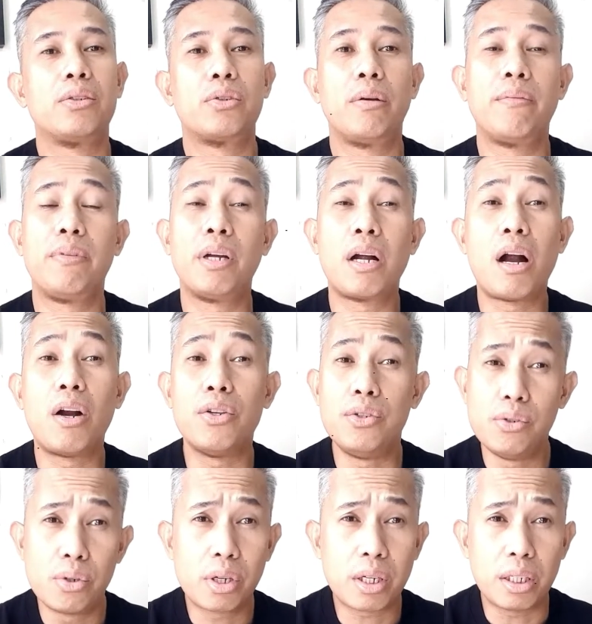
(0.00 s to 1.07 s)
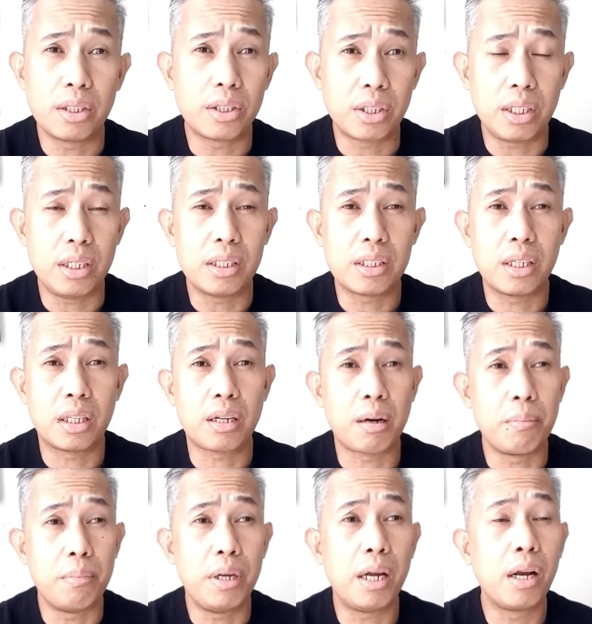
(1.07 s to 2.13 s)
So if there are new countries that
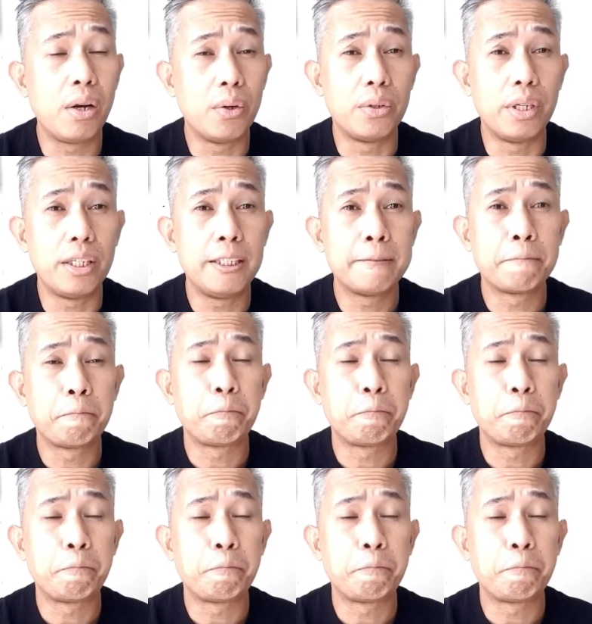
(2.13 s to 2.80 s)
are being loaded,